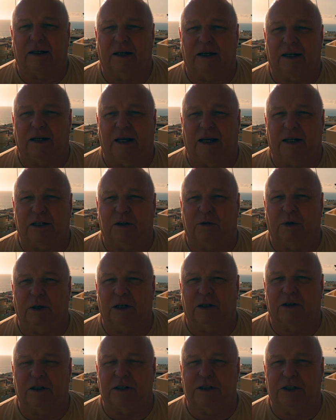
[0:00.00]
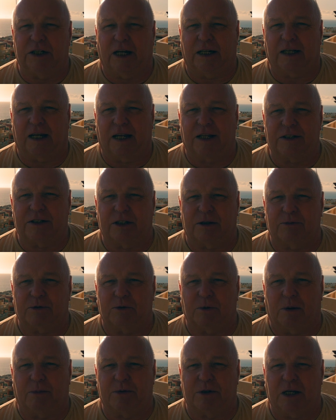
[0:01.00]
And I had a quick look at Janet Anscombe's
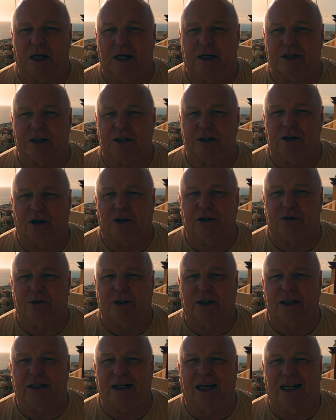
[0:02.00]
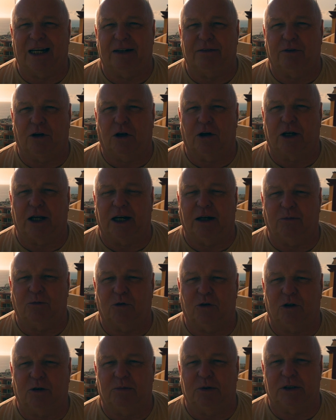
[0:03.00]
website. She's not doing a daily vlog
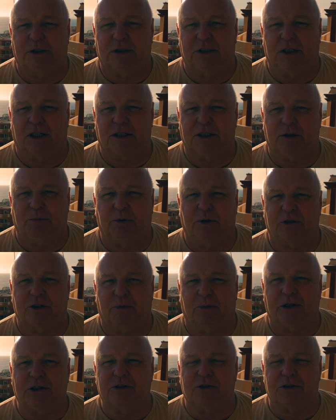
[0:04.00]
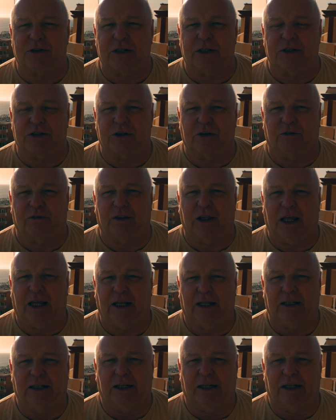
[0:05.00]
anymore, but she puts some interesting stuff there.